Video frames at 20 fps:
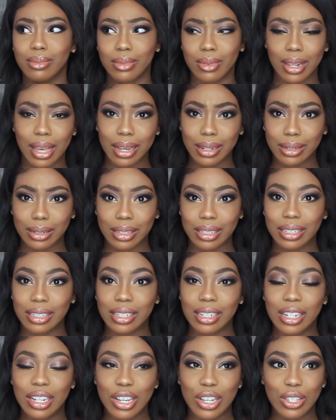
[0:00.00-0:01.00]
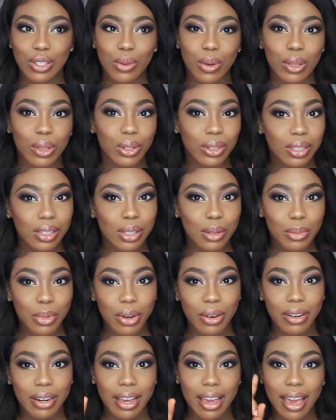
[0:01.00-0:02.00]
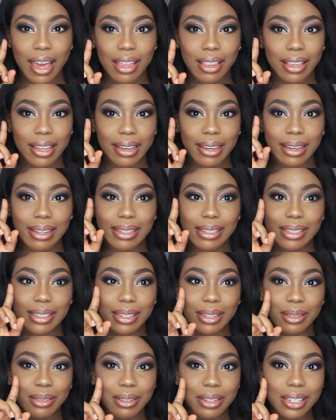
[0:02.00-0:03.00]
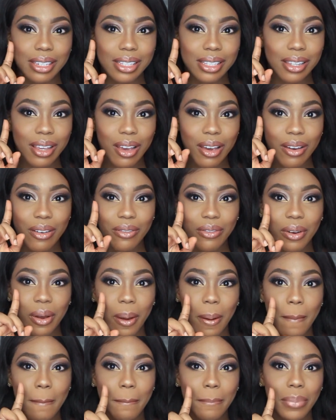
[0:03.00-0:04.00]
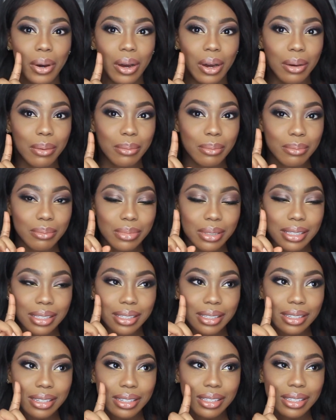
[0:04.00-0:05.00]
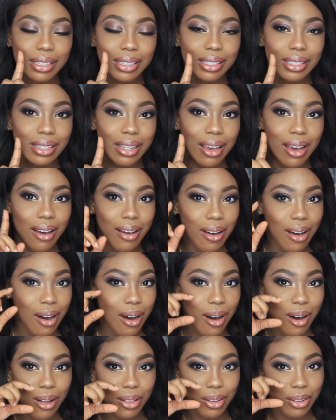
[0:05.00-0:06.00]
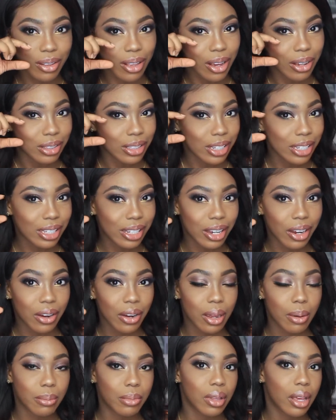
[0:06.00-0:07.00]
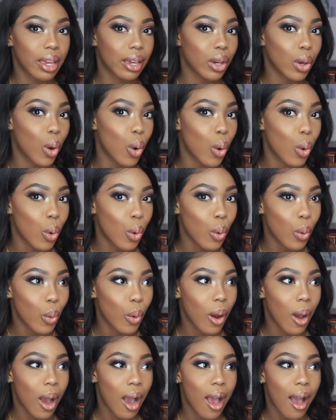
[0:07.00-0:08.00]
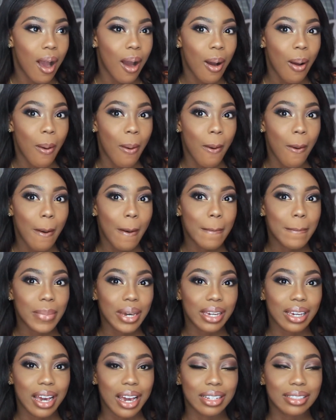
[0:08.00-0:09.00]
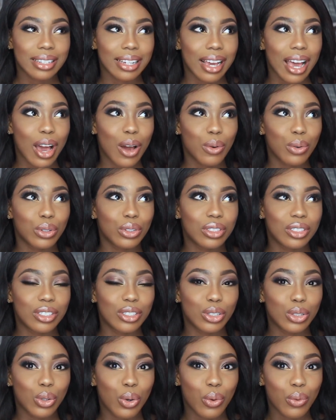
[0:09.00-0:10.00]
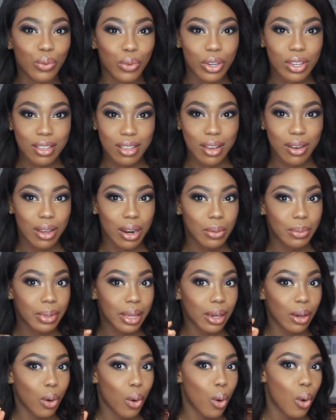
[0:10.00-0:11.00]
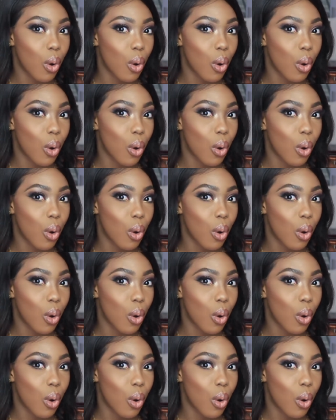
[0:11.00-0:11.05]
not good so I looked in the mirror and I had like a series of bumps just all around this area I'm like oh my gosh like I was so freaked out I'm like